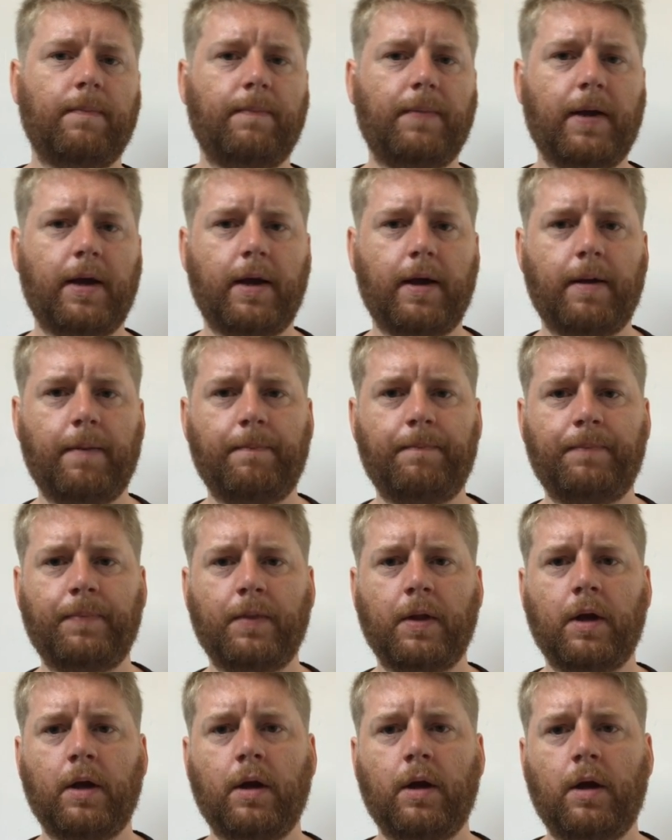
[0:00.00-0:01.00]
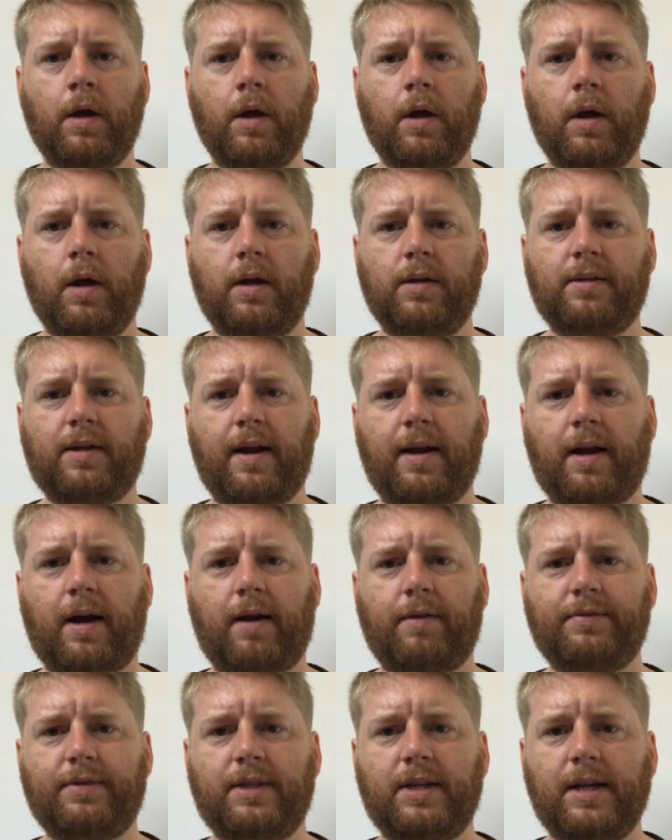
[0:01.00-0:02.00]
Tend to
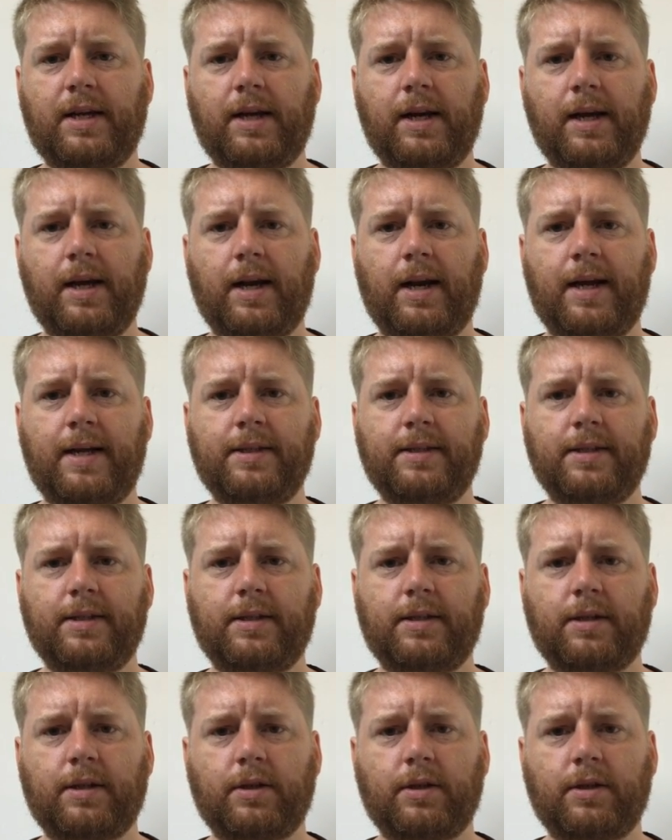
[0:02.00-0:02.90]
have clear lenses.